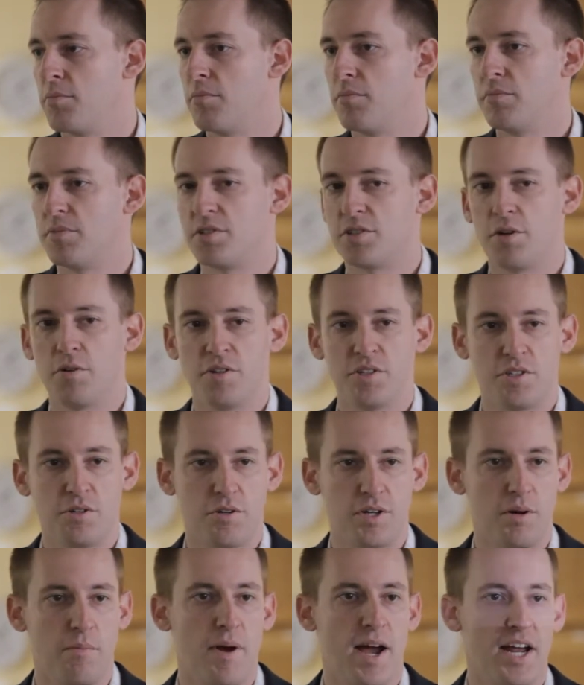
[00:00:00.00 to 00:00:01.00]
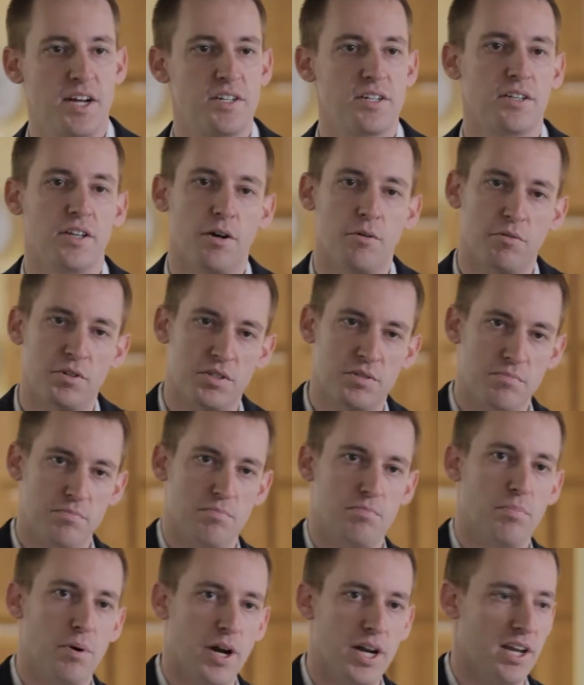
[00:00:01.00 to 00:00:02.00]
So as you can imagine, there was
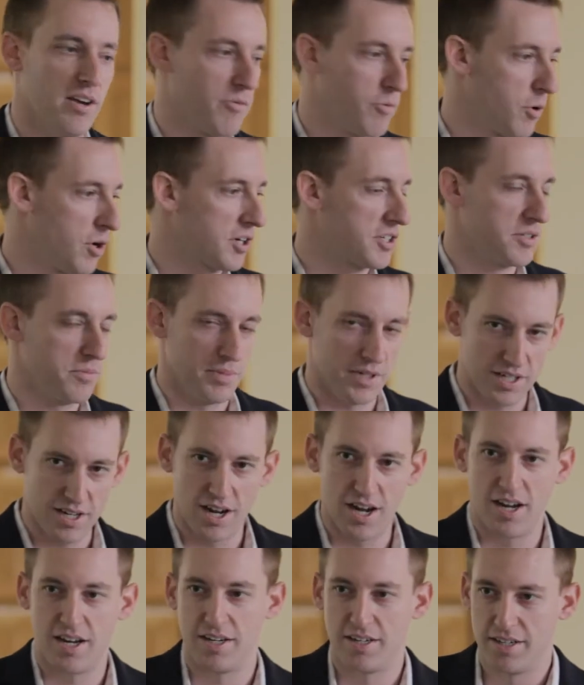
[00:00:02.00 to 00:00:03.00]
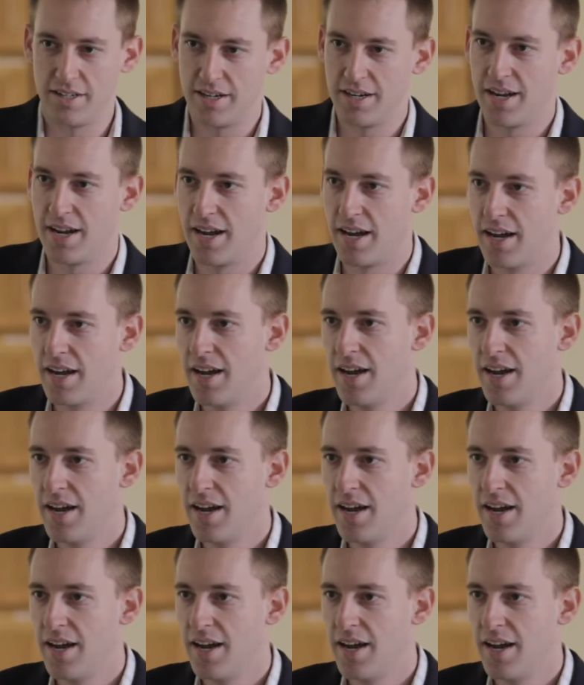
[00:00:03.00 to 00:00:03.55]
plenty of work to be done. Yeah.